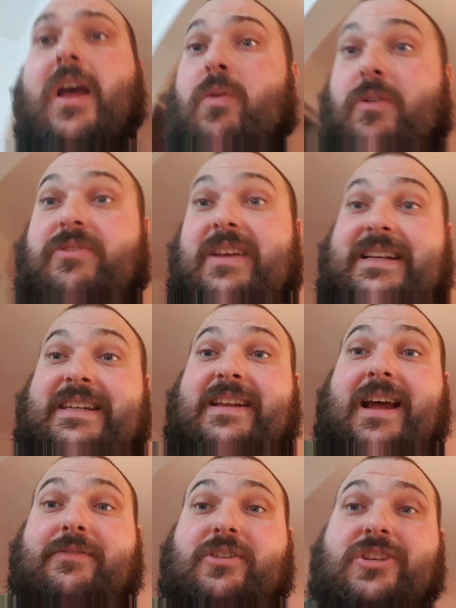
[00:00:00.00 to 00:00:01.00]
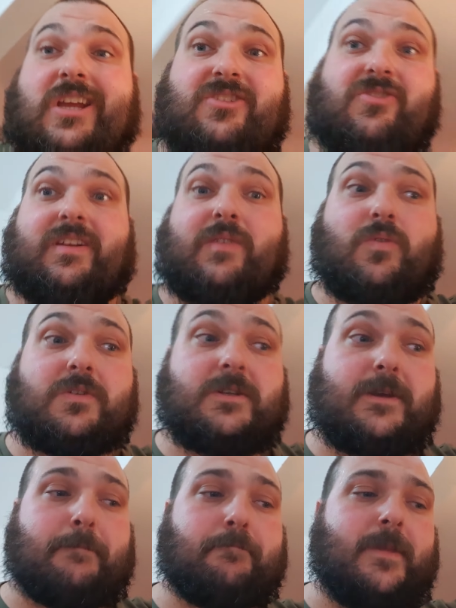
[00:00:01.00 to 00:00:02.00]
One thing I did have to change on it was,
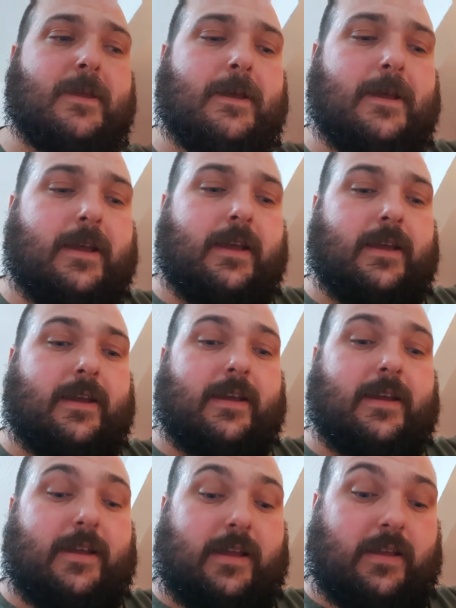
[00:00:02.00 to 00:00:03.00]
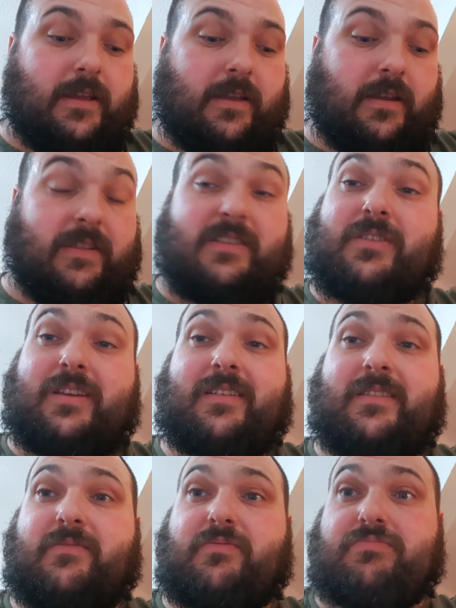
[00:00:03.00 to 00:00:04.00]
and this
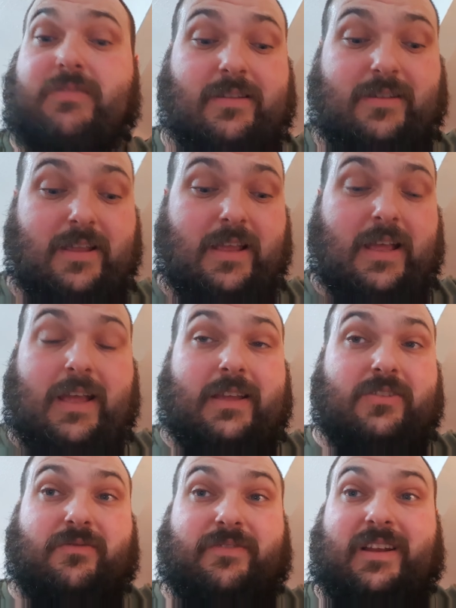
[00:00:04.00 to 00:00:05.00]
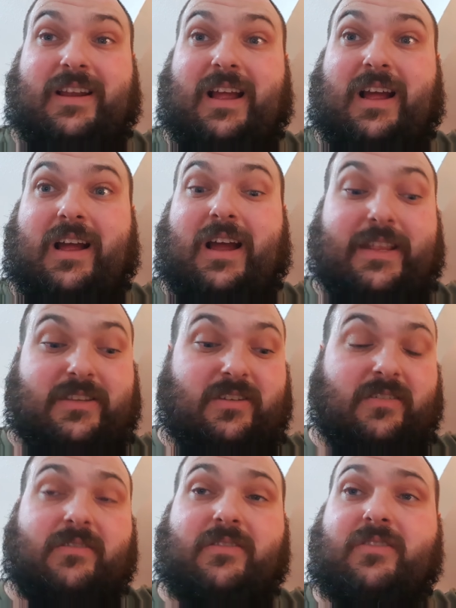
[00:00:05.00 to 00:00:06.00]
something that I had
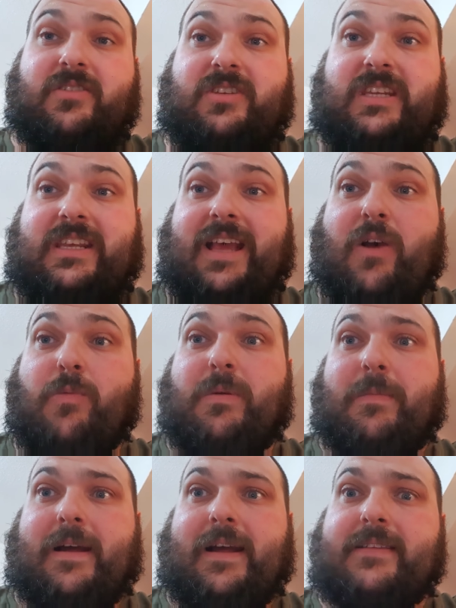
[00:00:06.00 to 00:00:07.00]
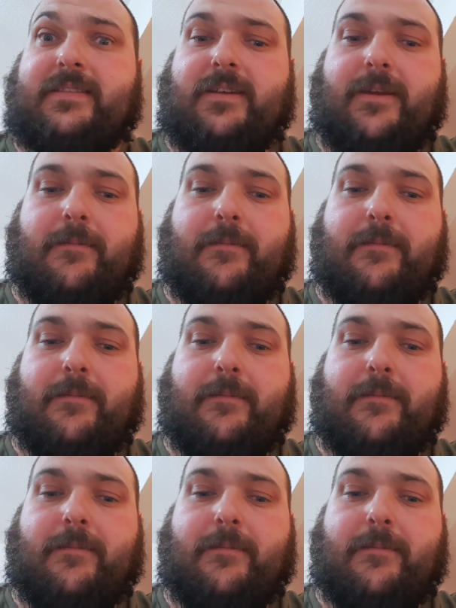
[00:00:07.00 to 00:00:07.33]
to seek help about,